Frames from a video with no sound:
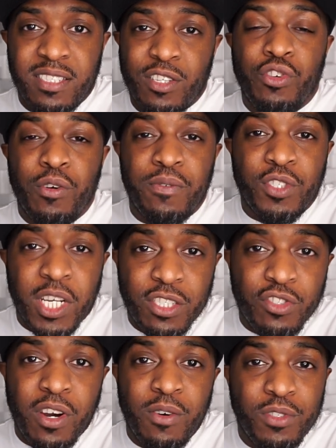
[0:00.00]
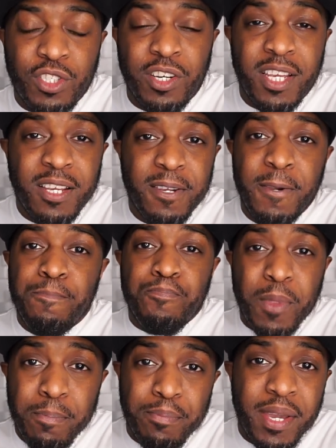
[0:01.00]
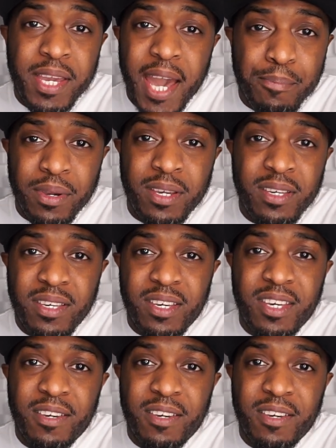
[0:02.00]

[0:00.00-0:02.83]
it's the truth. Trust your own journey. Be happy